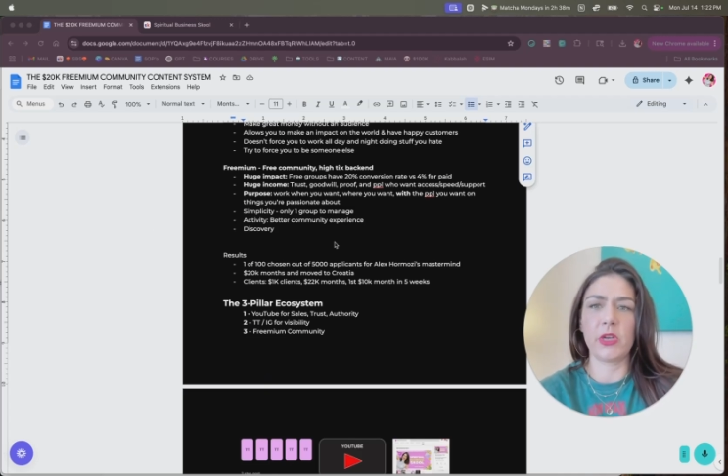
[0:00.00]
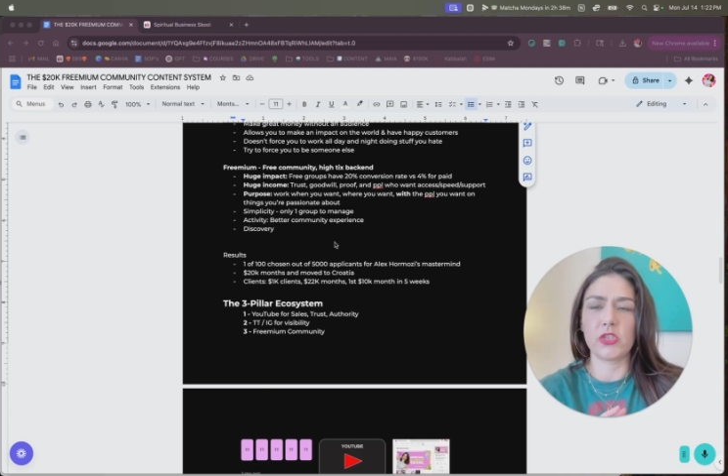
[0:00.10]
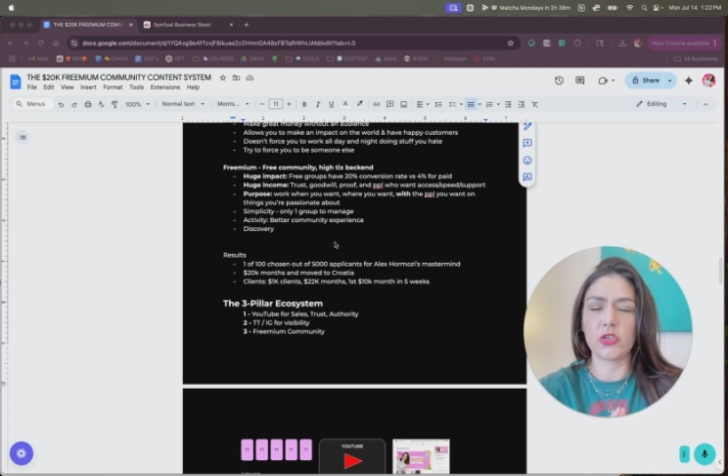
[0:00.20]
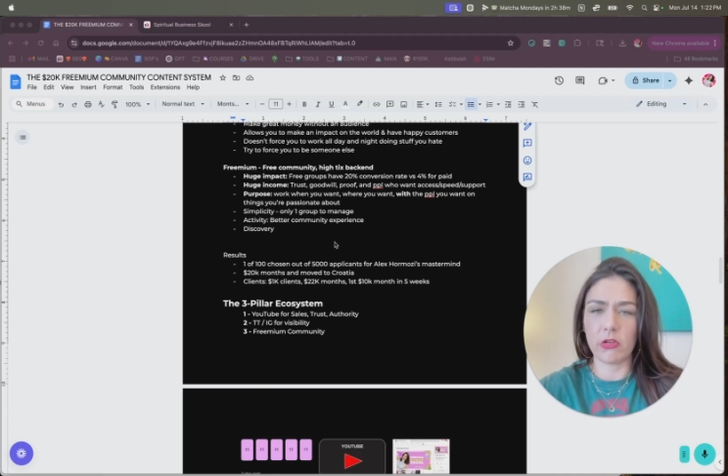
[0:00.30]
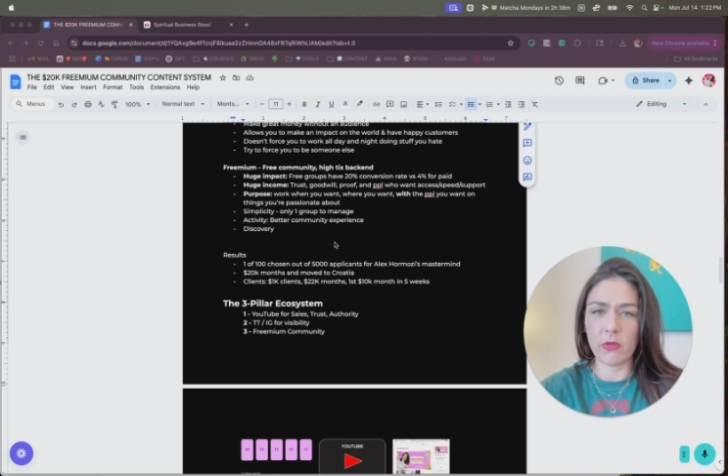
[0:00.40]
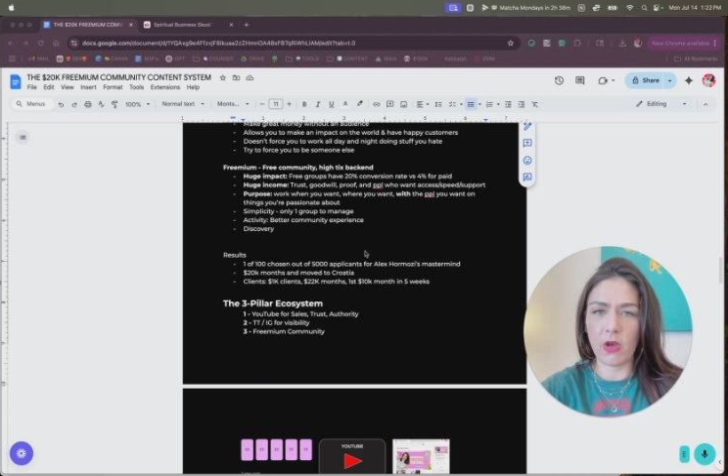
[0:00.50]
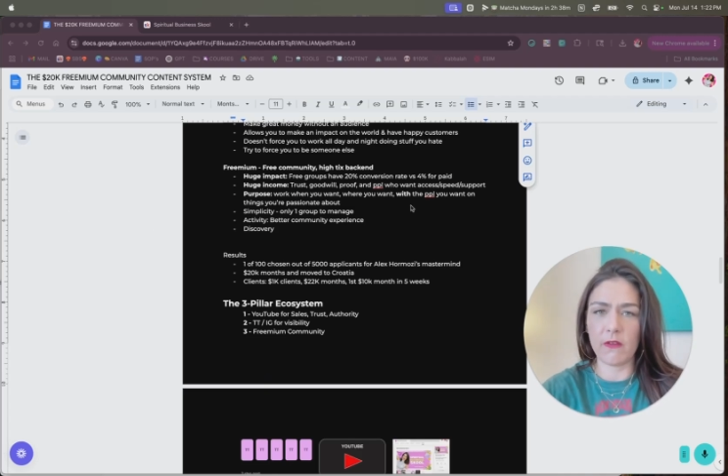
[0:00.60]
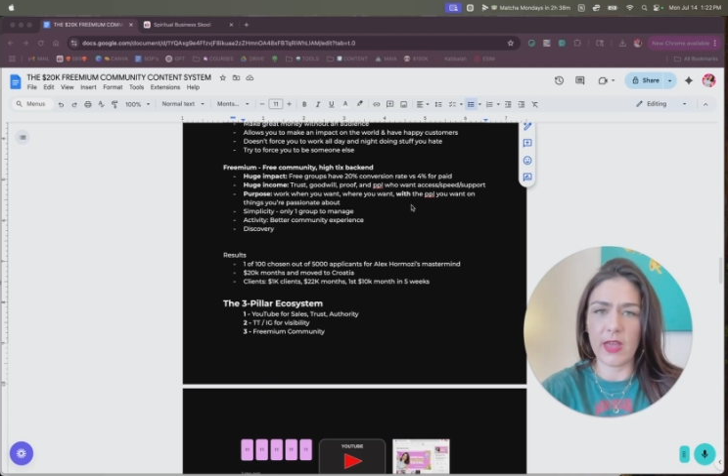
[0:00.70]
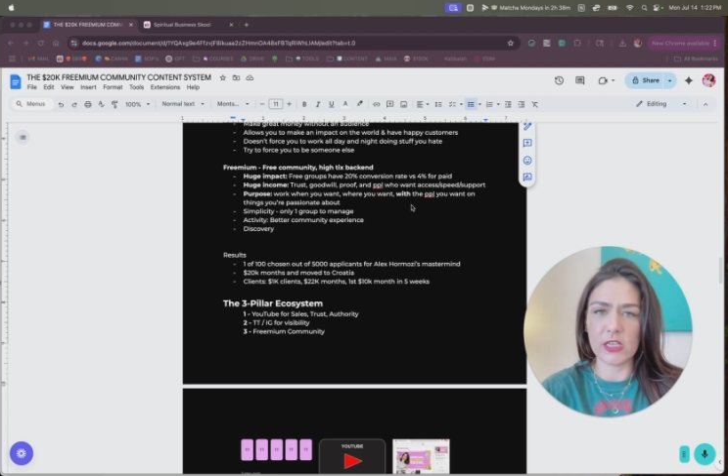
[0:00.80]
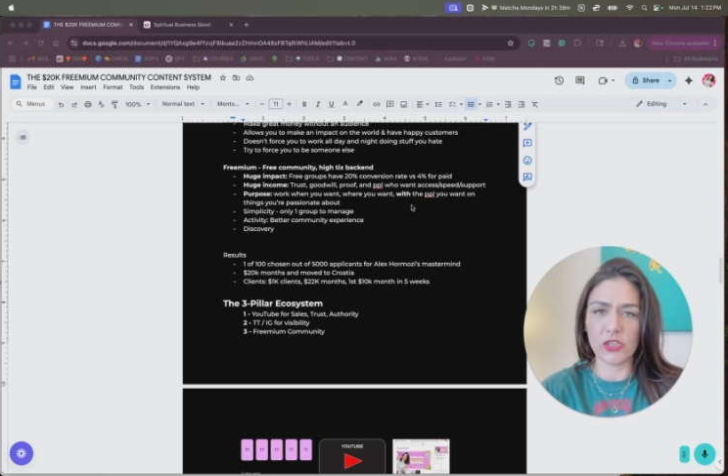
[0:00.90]
And I'm going to show
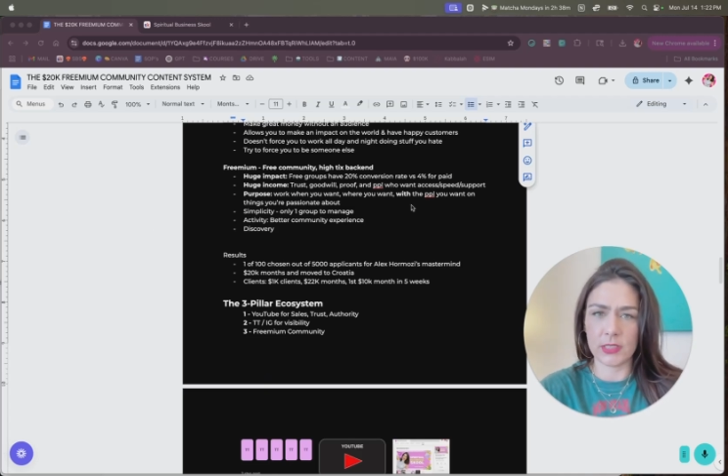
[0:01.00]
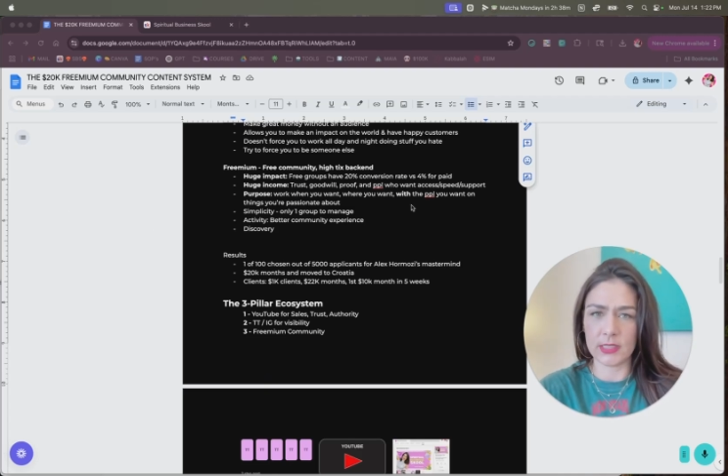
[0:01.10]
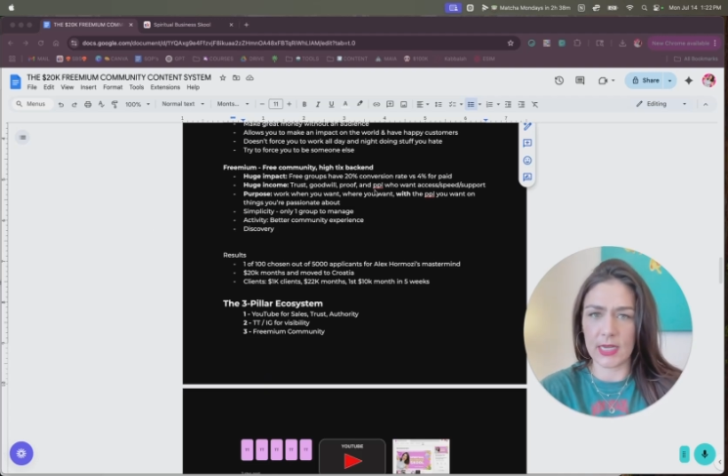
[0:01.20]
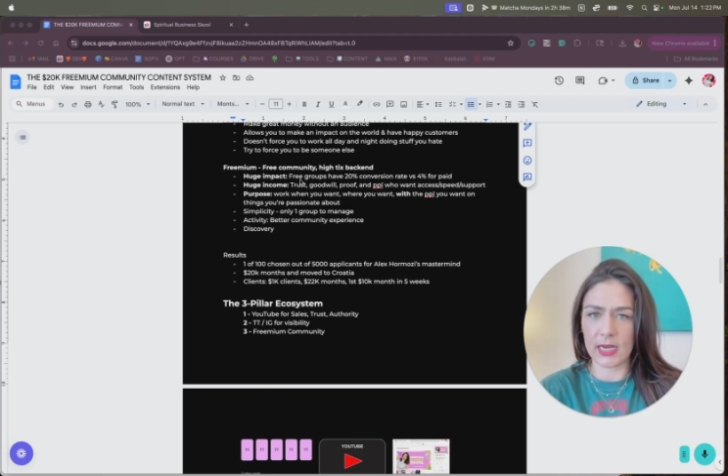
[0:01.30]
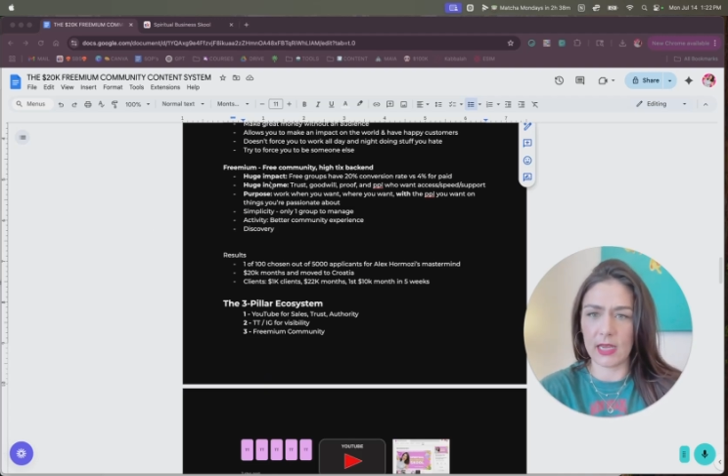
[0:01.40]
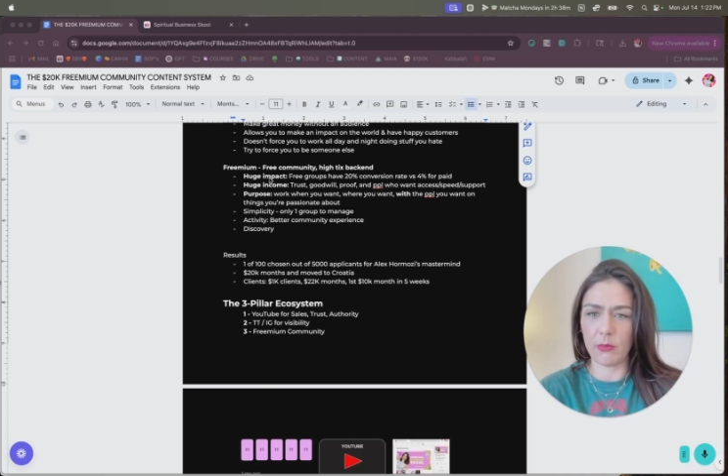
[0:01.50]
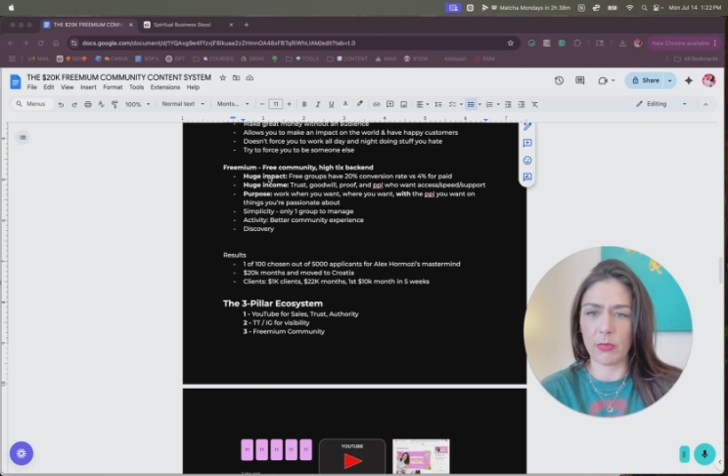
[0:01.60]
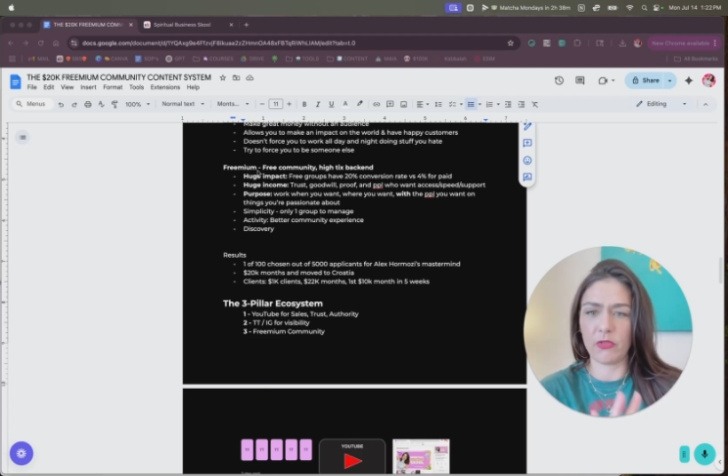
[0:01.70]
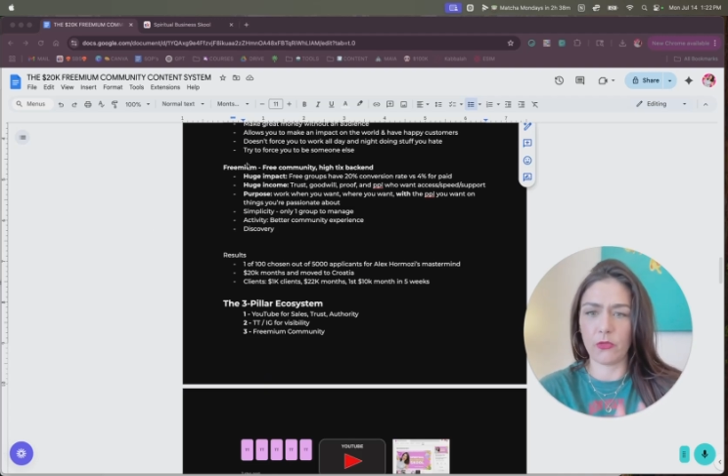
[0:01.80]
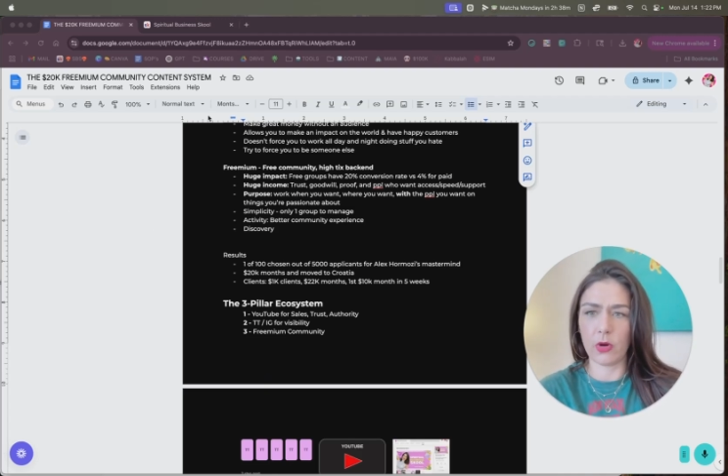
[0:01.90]
you all that in just a
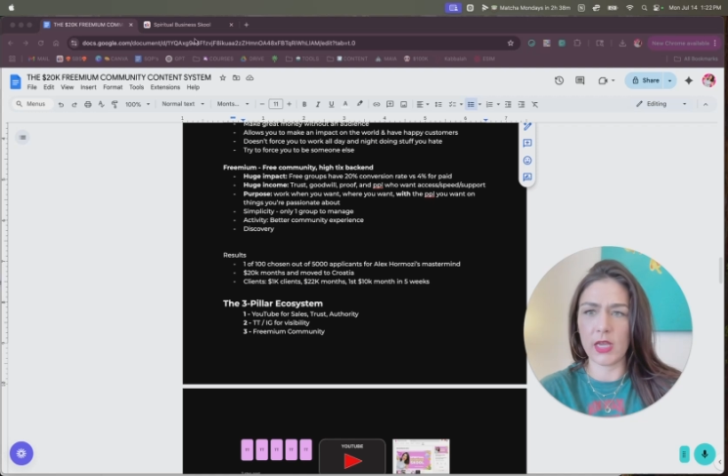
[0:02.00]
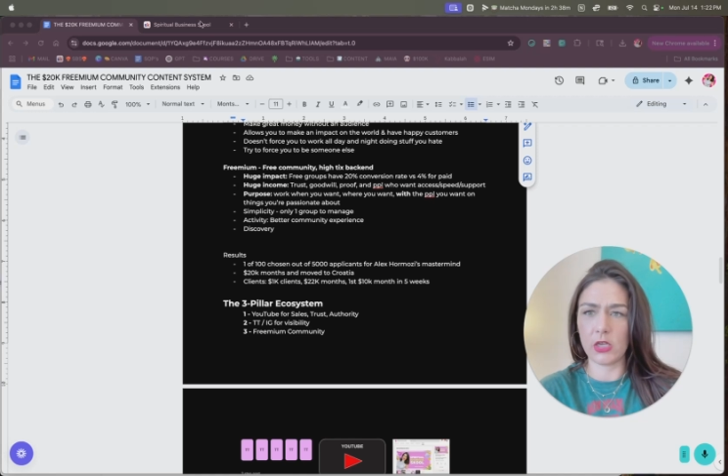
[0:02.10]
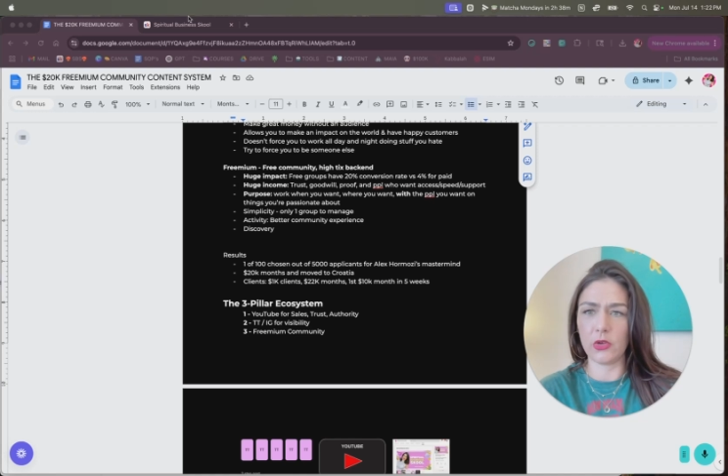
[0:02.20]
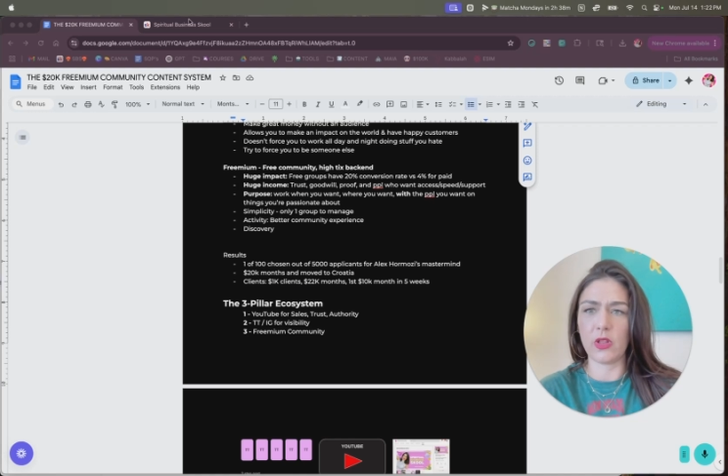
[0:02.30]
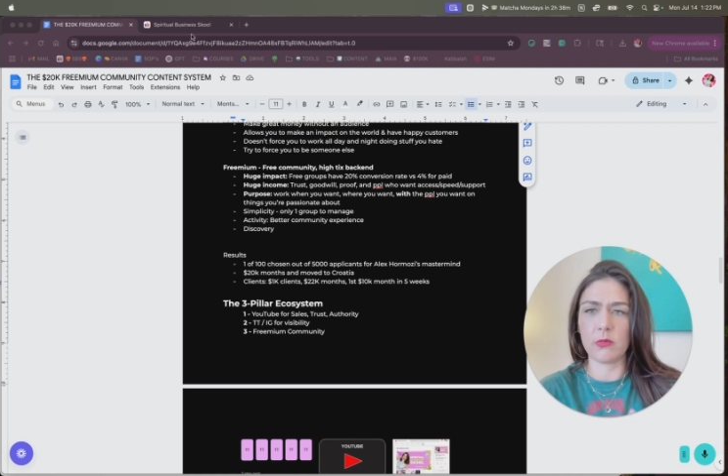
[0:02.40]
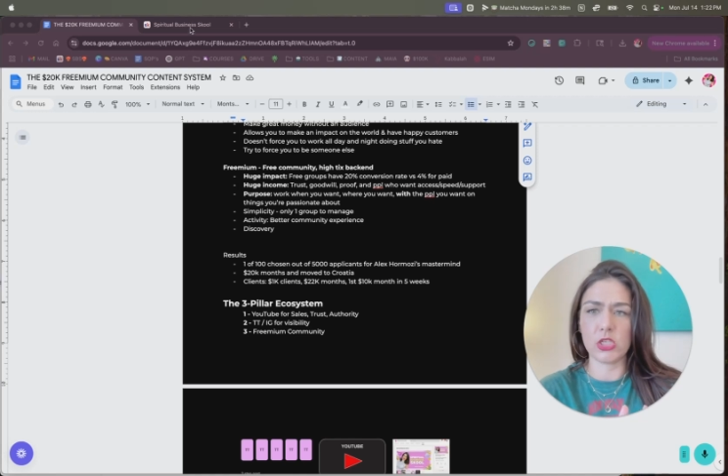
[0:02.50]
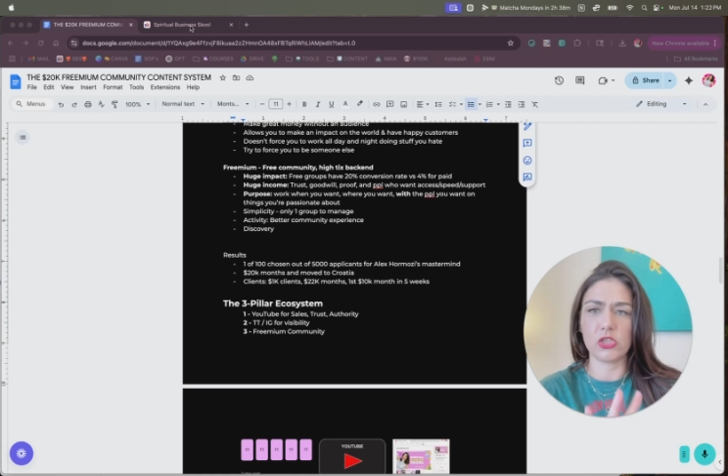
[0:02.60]
second. But before I do,